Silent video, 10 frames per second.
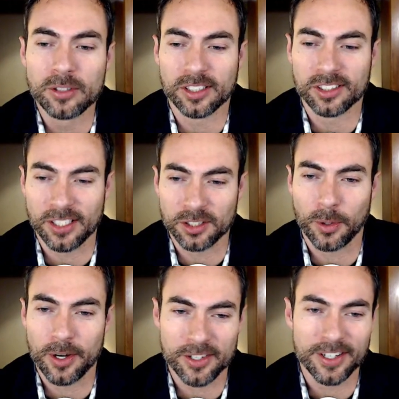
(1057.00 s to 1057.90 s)
success
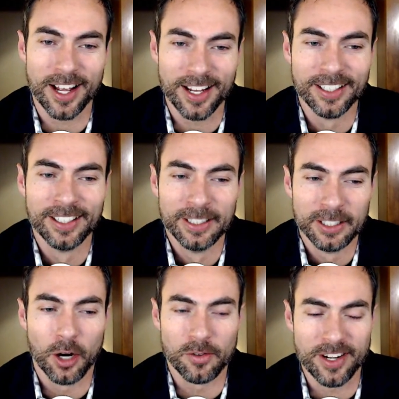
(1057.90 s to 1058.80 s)
stories are not
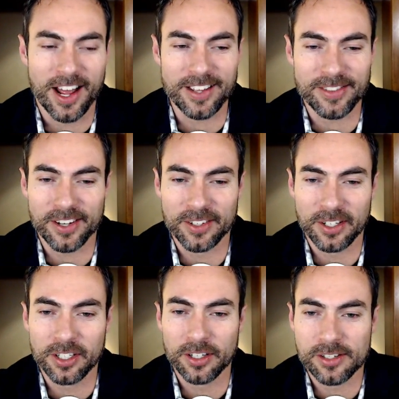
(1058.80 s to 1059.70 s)
overnight. They're
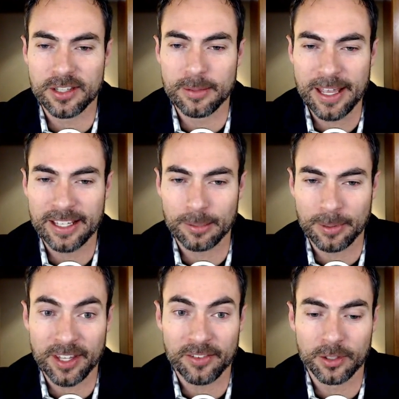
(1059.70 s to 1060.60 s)
years in the making,
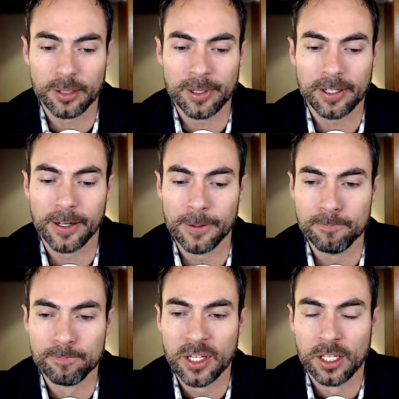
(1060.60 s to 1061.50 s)
but they've really
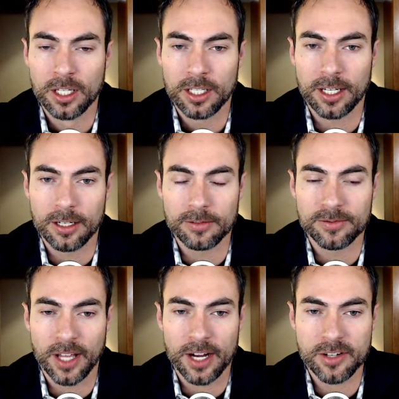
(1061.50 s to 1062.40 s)
become kind of
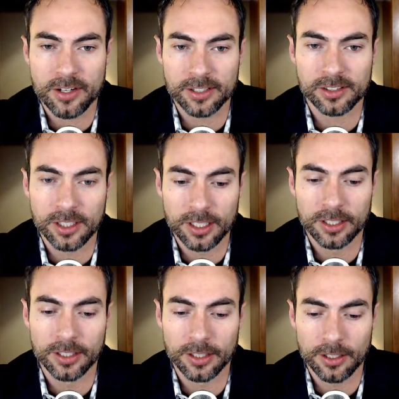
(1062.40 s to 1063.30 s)
flashed onto the scene
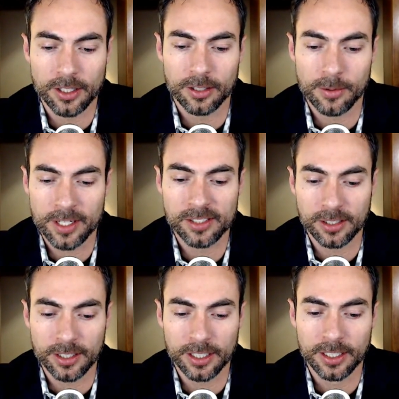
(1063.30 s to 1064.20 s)
here
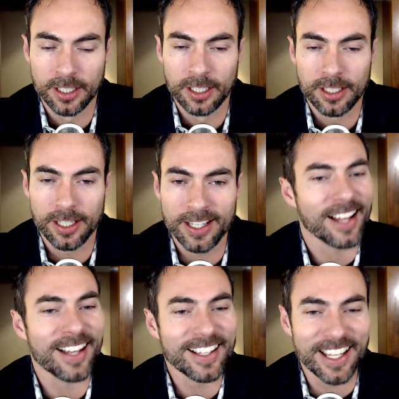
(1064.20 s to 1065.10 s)
recently. And I
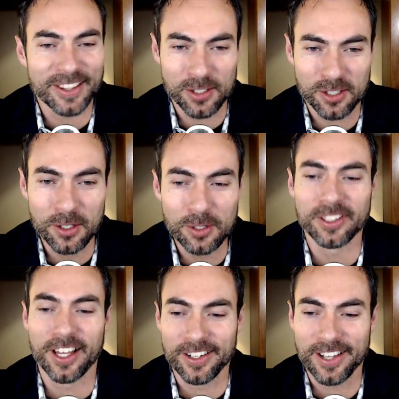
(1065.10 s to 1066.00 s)
like that, the snooze
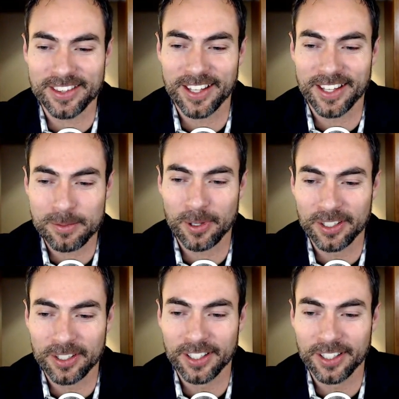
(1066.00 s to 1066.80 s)
letter. That's pretty good.